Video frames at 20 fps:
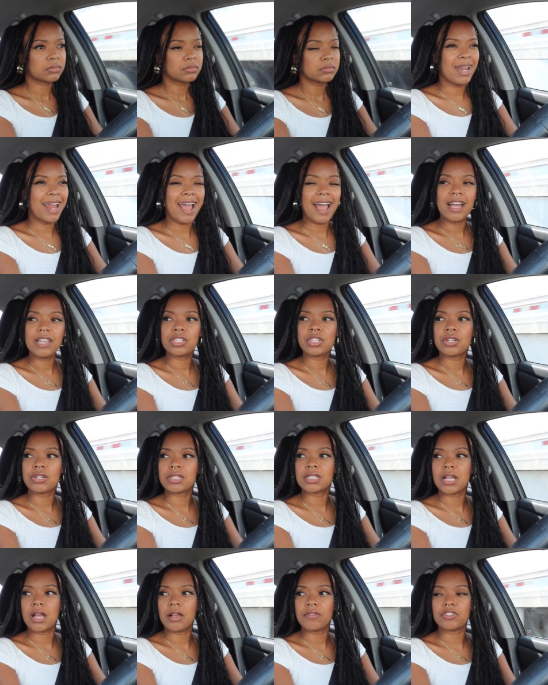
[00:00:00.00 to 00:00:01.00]
But ask
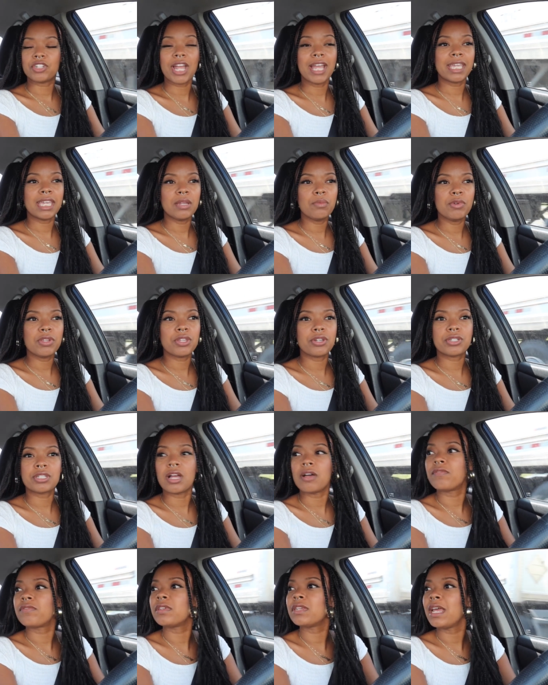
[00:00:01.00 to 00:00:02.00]
yourself, check in with yourself.